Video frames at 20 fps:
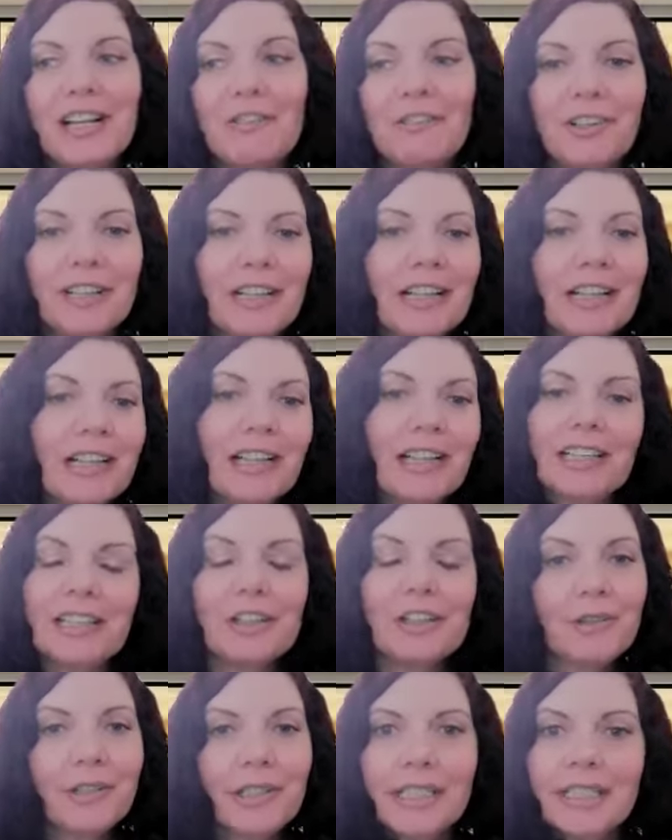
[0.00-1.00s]
yourself
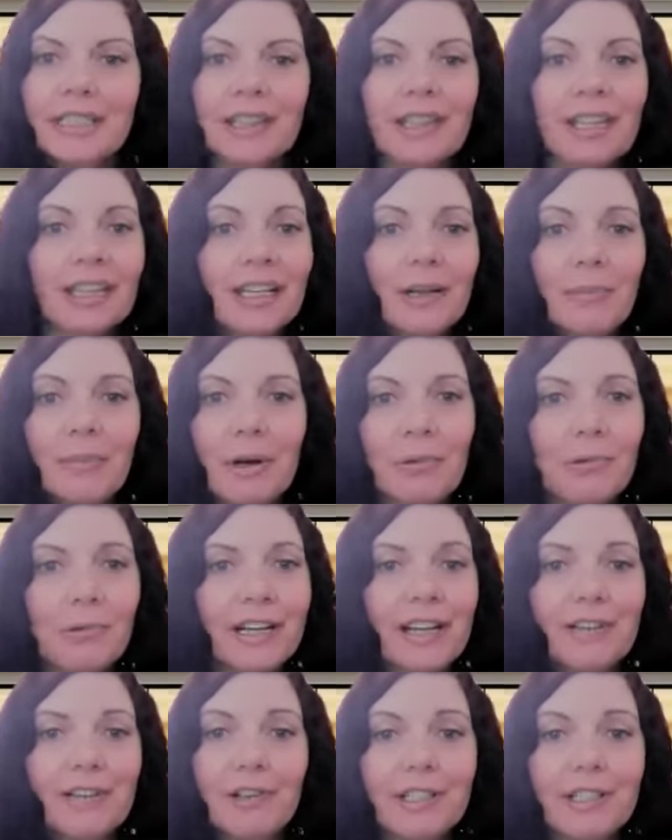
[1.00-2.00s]
you don't need to think
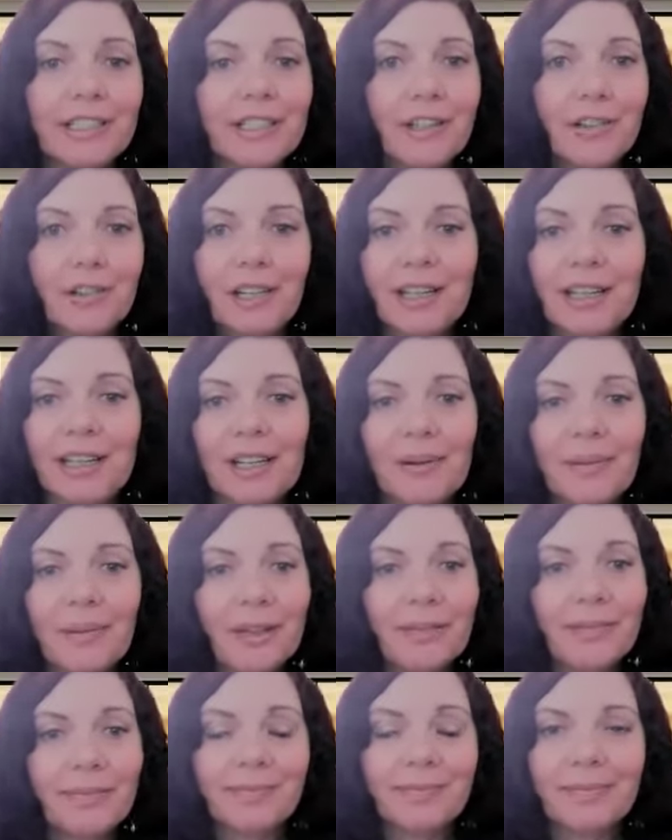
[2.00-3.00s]
about whatever it is you're thinking
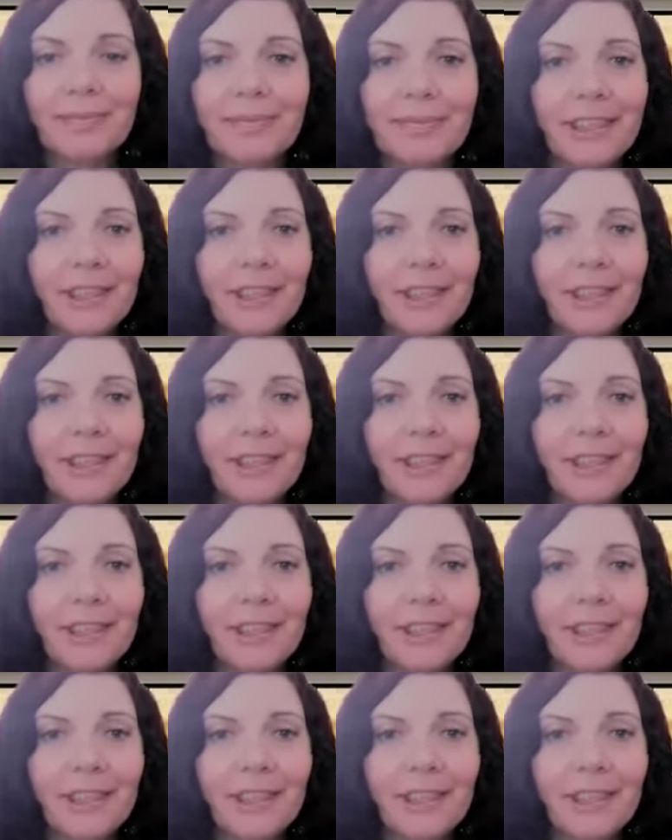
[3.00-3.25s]
about.